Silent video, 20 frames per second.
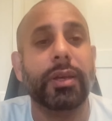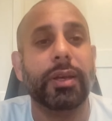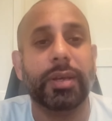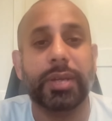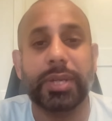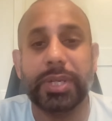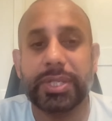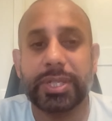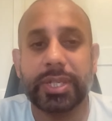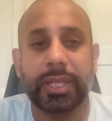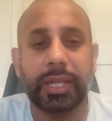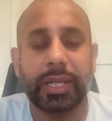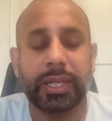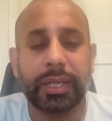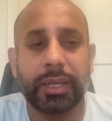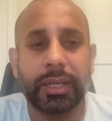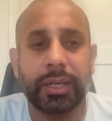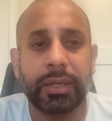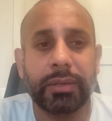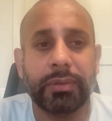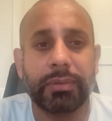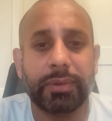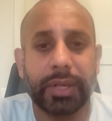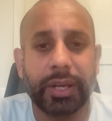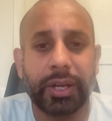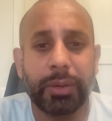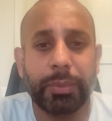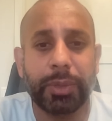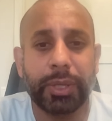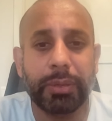basically like a
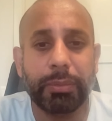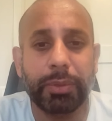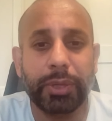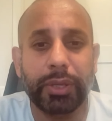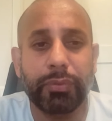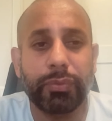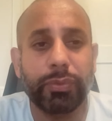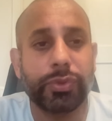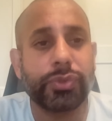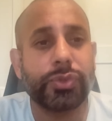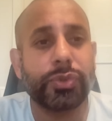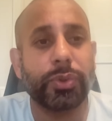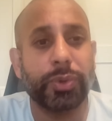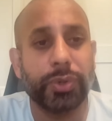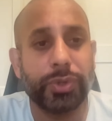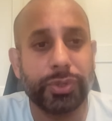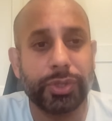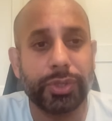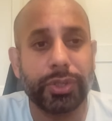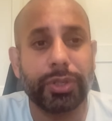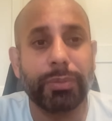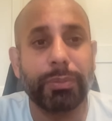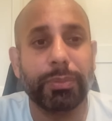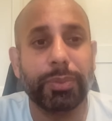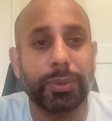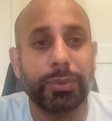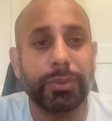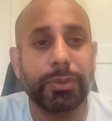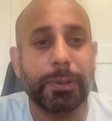Airbnb for storage and compute.